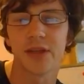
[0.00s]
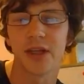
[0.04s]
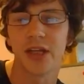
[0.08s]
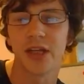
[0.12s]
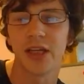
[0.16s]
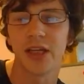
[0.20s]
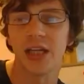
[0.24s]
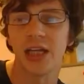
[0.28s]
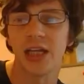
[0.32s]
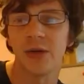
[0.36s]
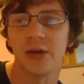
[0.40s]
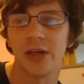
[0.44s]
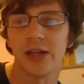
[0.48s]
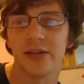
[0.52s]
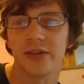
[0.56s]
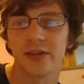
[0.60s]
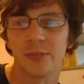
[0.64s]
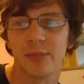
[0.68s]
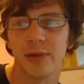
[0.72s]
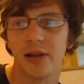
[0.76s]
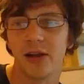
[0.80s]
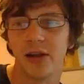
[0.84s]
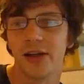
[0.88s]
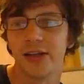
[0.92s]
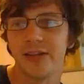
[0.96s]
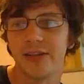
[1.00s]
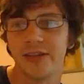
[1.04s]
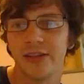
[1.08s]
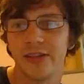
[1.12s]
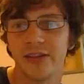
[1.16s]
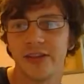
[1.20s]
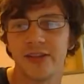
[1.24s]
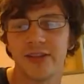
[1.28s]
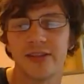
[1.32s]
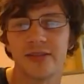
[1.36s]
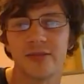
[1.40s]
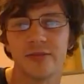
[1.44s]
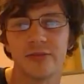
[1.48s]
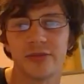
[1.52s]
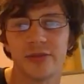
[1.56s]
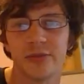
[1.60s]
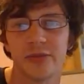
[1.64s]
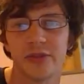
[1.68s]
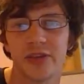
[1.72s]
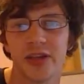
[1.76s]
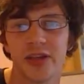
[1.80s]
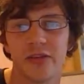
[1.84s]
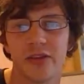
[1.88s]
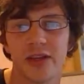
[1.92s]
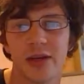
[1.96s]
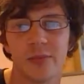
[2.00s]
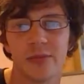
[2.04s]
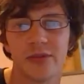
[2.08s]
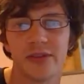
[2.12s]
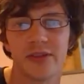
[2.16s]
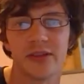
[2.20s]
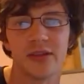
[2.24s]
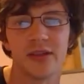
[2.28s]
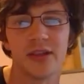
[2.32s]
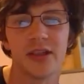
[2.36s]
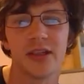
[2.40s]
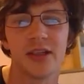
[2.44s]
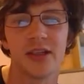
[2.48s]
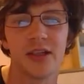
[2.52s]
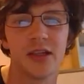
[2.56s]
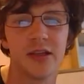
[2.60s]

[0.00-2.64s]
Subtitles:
and here it is applied to the system from Southampton.